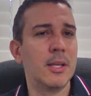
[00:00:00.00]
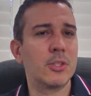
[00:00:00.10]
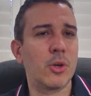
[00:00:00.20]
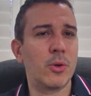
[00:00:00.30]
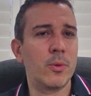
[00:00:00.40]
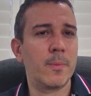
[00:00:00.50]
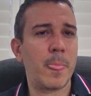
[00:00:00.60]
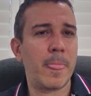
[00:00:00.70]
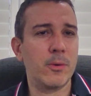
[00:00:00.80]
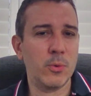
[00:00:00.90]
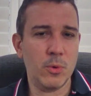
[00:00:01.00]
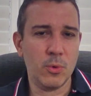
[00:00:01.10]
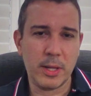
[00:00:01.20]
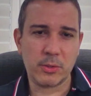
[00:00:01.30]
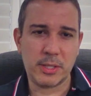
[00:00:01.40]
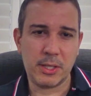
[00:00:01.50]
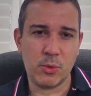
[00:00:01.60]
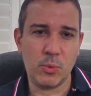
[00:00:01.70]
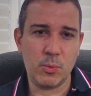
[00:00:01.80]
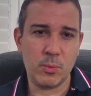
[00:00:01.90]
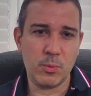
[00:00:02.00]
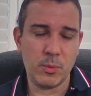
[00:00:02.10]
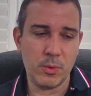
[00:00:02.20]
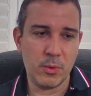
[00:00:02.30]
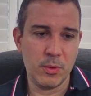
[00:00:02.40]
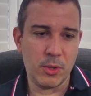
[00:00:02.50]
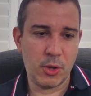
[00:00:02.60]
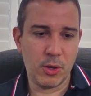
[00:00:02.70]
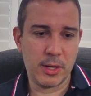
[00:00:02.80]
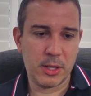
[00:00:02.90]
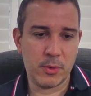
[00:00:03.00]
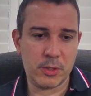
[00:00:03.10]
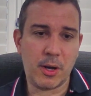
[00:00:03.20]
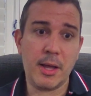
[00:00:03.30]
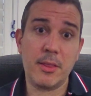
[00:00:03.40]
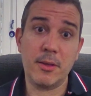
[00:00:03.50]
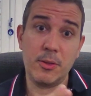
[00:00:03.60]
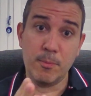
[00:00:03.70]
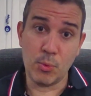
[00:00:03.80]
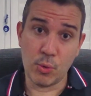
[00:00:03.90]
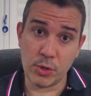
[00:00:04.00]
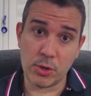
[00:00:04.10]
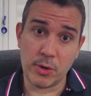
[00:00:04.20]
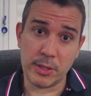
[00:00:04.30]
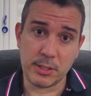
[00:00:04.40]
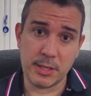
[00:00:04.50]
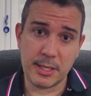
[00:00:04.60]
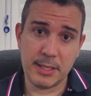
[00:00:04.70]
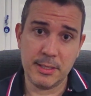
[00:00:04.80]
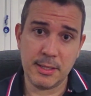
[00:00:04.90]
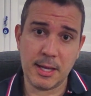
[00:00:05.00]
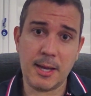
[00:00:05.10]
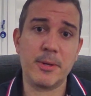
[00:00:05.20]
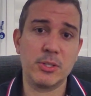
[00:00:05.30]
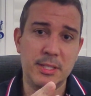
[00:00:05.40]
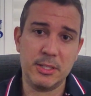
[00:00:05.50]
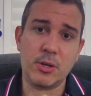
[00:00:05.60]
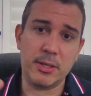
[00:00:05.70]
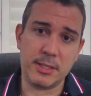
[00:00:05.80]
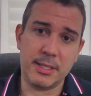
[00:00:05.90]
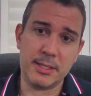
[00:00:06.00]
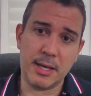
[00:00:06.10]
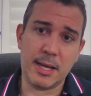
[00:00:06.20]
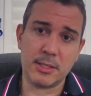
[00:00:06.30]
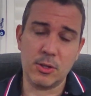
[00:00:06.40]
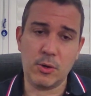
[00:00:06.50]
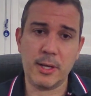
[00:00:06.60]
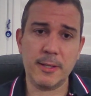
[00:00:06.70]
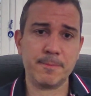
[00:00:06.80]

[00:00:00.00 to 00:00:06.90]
So all else equal, the earlier you retire, the more you're going to need, because it is going to need to last longer.